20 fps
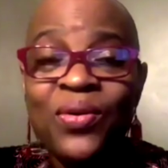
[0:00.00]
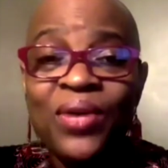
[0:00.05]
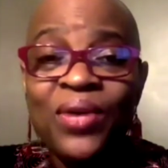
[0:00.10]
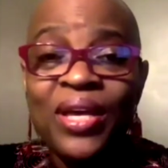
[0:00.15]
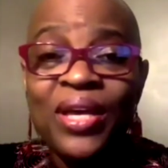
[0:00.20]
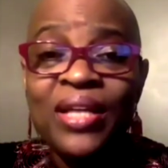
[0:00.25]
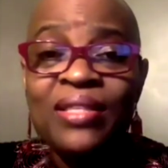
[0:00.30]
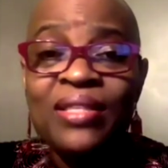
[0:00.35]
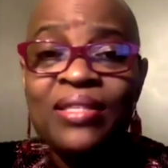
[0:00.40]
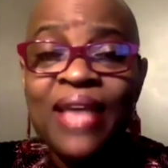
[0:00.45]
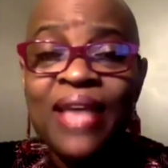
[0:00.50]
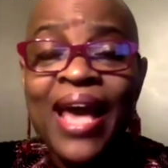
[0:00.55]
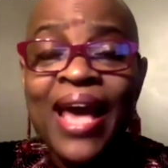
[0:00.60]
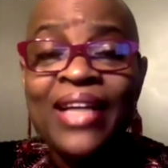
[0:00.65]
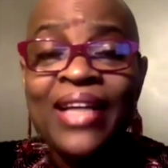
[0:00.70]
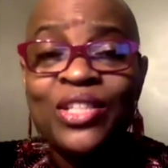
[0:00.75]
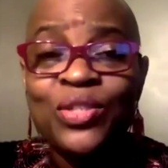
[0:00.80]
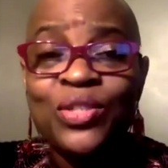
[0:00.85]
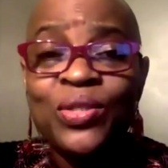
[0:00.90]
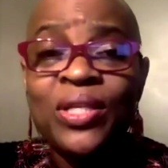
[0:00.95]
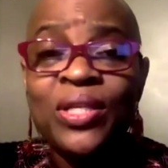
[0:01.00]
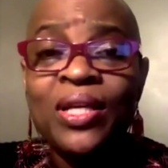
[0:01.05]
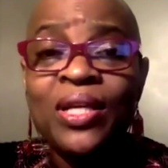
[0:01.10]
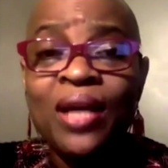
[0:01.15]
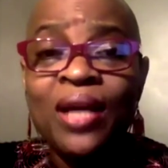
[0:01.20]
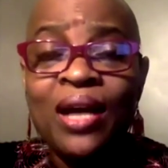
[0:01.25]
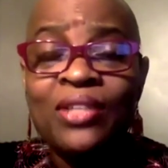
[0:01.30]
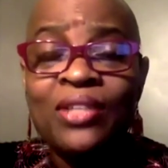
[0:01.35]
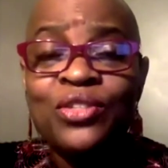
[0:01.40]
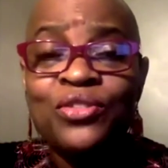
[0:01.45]
It's actually
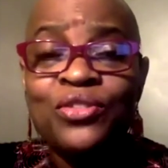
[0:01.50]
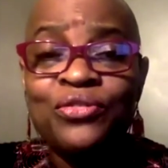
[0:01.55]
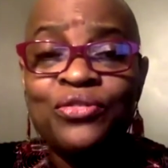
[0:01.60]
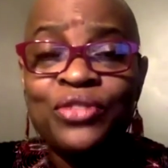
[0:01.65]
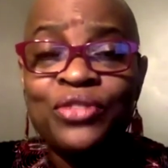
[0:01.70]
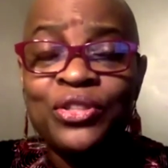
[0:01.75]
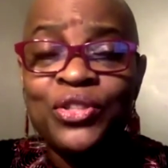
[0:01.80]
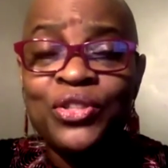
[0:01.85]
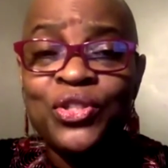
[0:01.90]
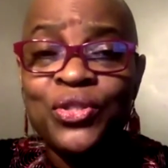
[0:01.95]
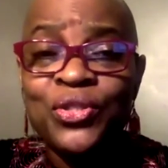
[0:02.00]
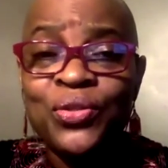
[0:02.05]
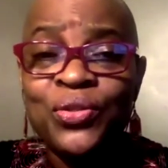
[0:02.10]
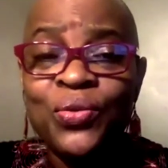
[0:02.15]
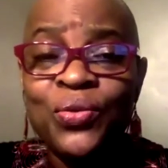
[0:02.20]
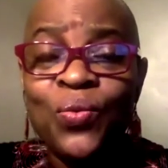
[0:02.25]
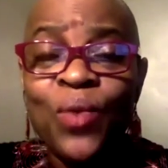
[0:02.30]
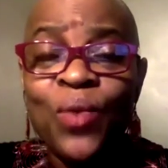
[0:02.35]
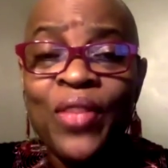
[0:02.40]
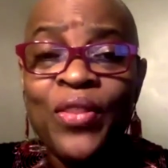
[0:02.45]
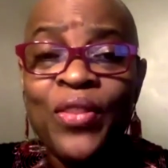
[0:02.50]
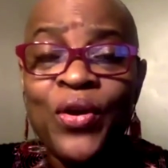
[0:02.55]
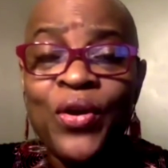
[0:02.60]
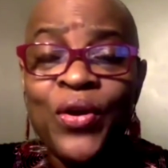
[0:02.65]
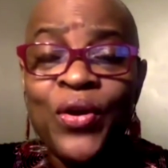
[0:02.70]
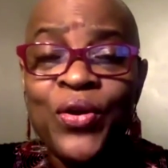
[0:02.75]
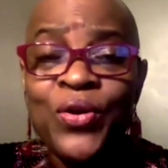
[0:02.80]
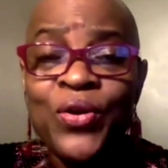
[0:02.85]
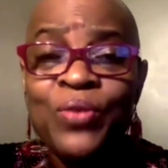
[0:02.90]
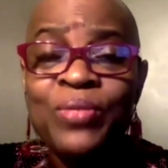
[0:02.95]
controversial whether
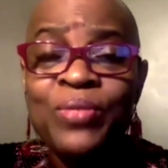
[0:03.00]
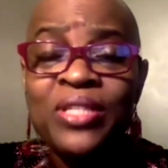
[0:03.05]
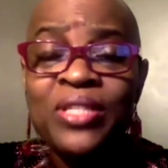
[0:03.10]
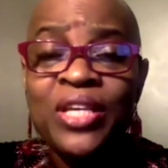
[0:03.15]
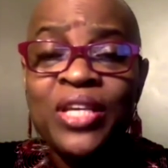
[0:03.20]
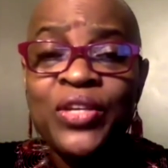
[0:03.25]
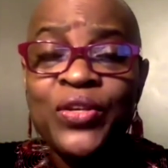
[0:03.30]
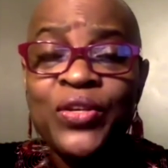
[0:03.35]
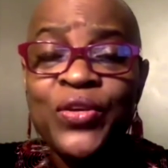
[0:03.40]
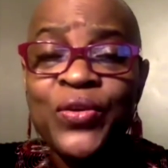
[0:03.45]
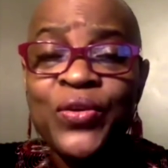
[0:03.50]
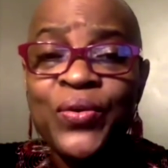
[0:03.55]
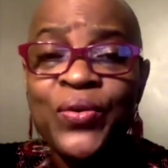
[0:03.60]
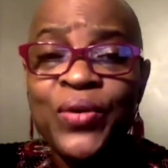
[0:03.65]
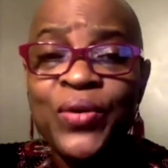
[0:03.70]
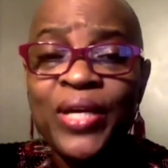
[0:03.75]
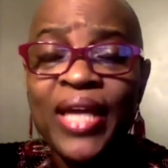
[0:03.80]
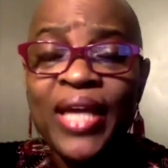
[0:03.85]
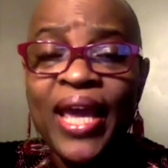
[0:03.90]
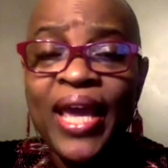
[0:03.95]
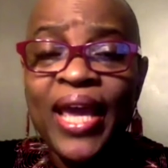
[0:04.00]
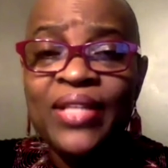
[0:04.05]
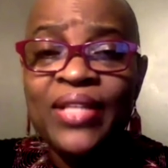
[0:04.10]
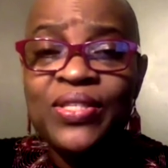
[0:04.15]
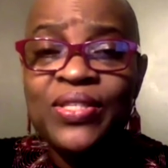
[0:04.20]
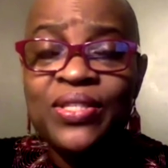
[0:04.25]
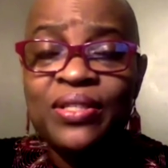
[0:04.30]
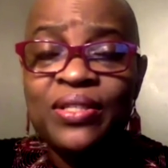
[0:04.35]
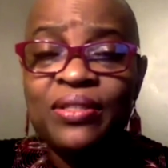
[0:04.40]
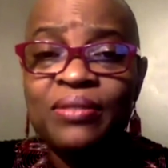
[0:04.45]
herbs can cure
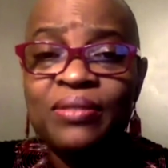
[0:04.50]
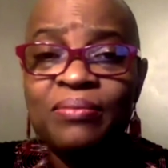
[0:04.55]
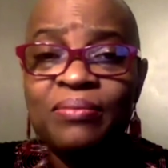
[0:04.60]
cancer.